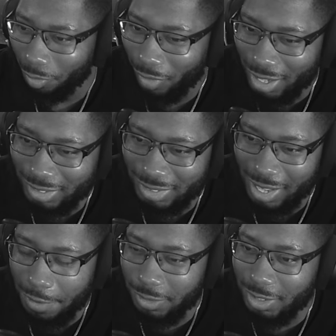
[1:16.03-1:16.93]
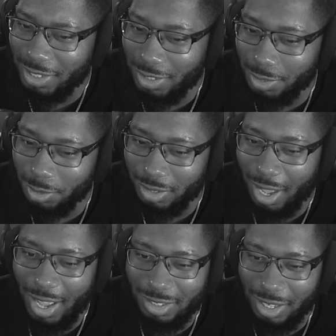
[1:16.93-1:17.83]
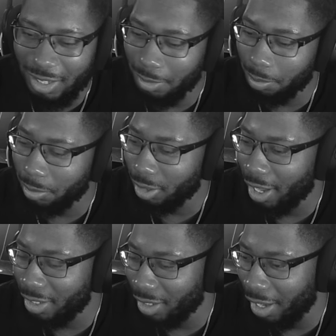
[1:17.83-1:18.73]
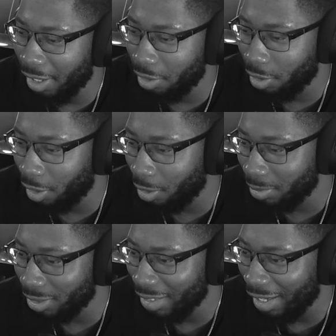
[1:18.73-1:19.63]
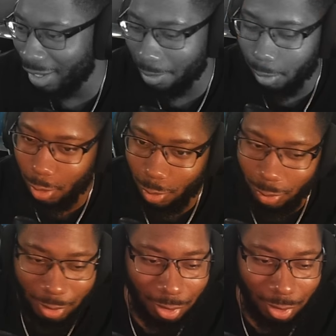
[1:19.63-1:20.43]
Why does he have scissors as a as a? You know what I'm saying, bro?